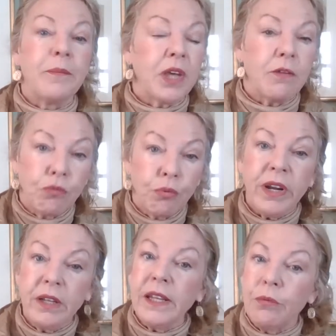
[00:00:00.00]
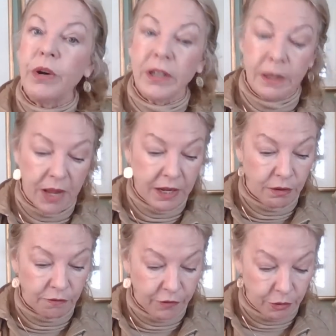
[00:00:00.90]
can really, really make
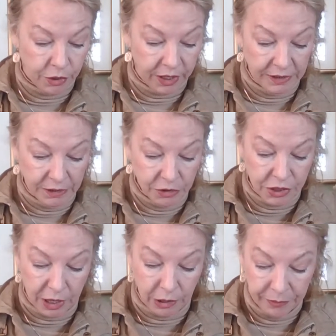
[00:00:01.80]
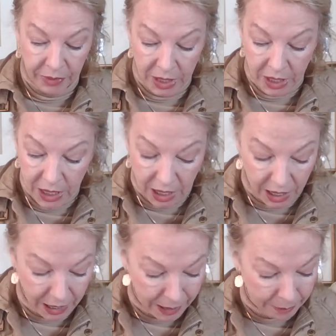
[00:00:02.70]
you feel good. So
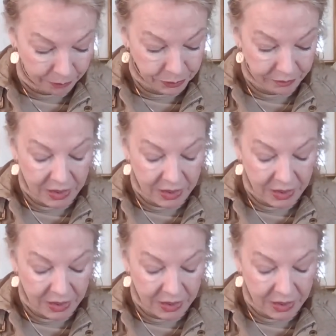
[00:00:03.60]
um,